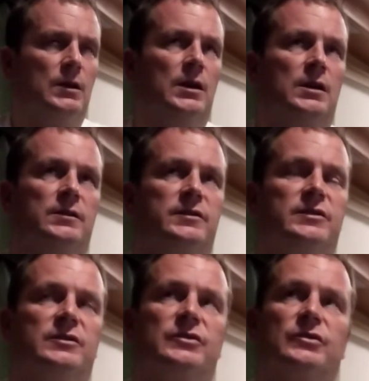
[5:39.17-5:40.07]

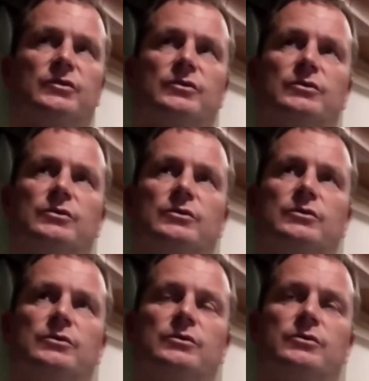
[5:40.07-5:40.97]
It's
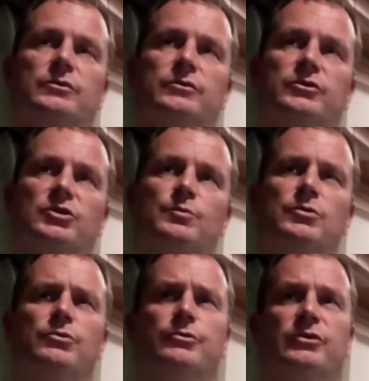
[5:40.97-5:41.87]

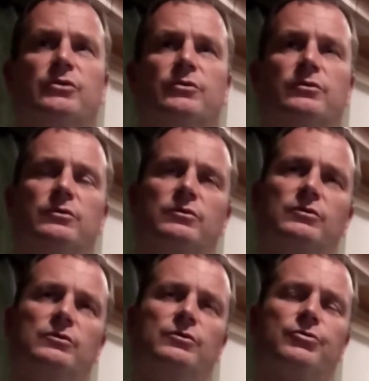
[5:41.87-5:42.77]
smooth and
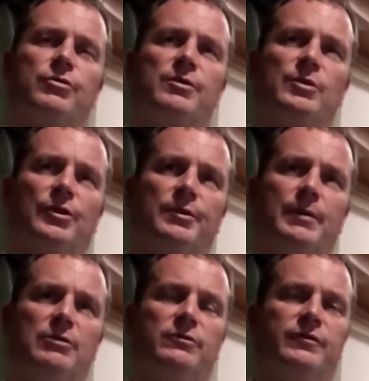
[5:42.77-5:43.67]
creamy on the
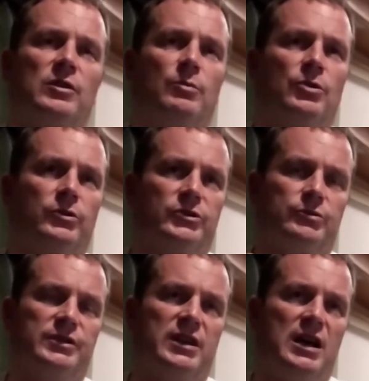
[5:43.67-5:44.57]
mouthfeel, but
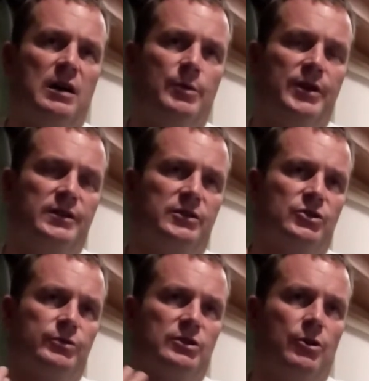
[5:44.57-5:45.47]
also is carbonated,
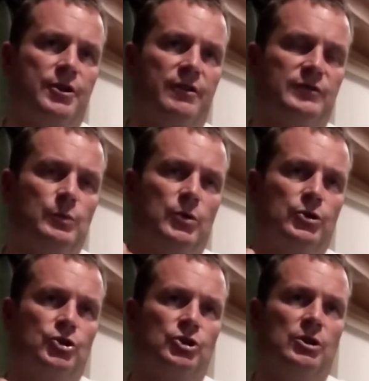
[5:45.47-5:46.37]
so it's got enough to
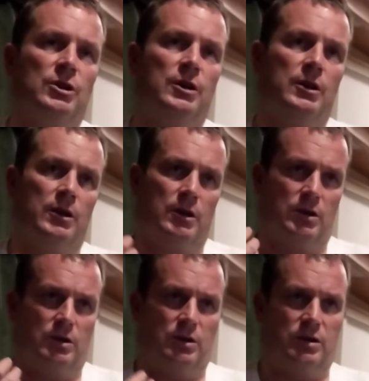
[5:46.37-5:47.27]
push
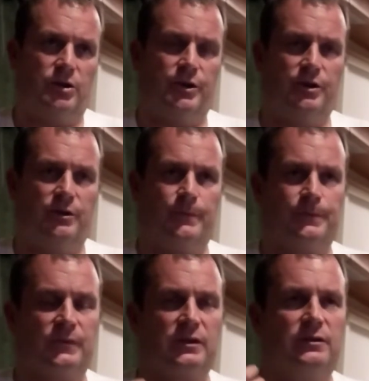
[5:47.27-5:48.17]
the
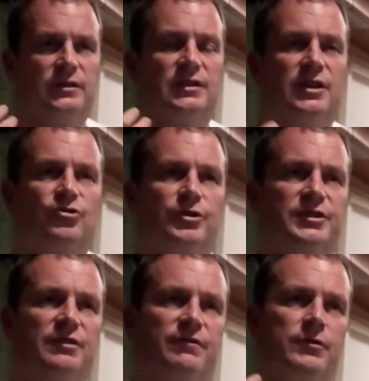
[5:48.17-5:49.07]

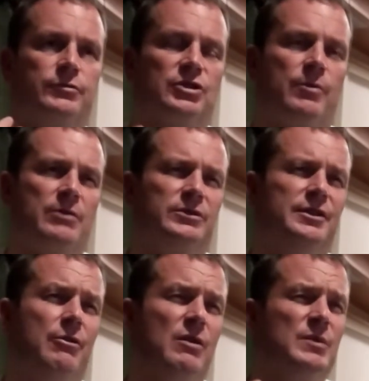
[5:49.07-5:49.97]
citrusy fruits around.
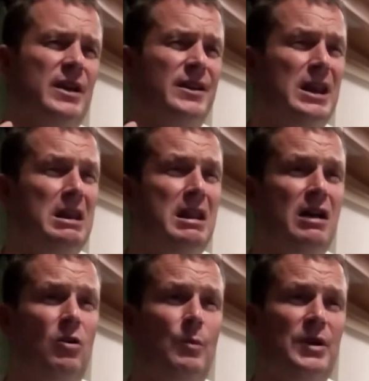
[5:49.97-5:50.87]
And now I'm getting a
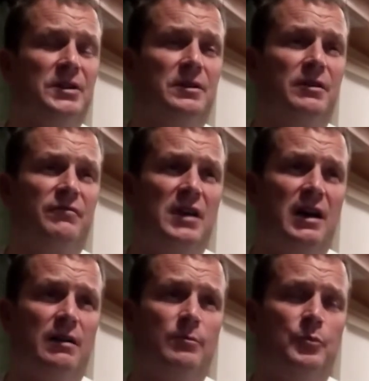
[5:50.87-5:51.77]
little bit of
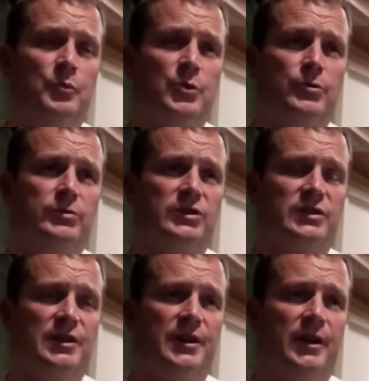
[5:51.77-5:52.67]
that booze
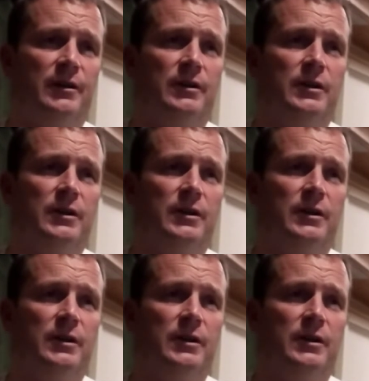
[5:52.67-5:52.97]
that's in it.